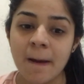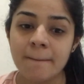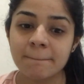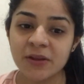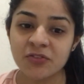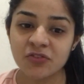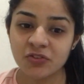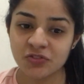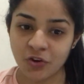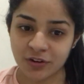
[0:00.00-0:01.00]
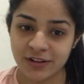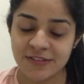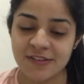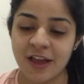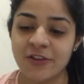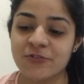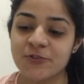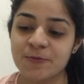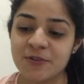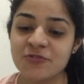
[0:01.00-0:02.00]
binge on chocolates. I used to
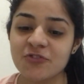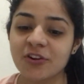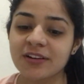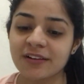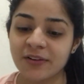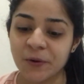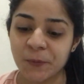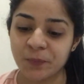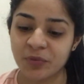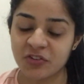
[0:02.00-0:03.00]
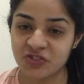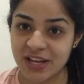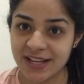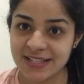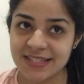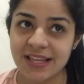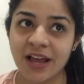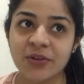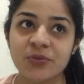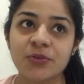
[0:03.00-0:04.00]
binge on shakes. I
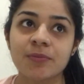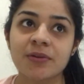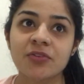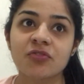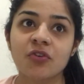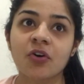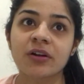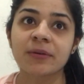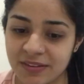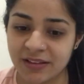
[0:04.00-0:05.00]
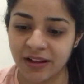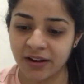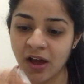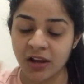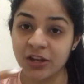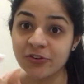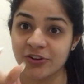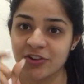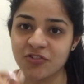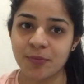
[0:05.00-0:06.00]
used to binge on that Halli
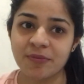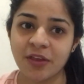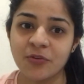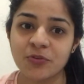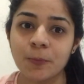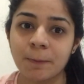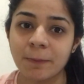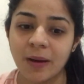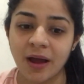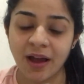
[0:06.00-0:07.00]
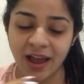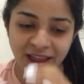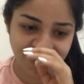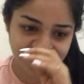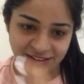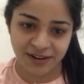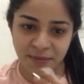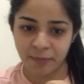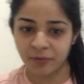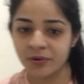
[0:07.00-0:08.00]
Gulli chips. I still
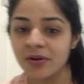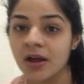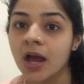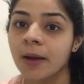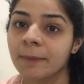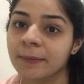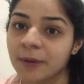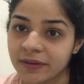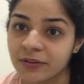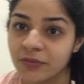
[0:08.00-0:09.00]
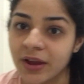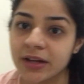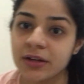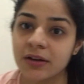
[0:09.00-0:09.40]
remember my brother went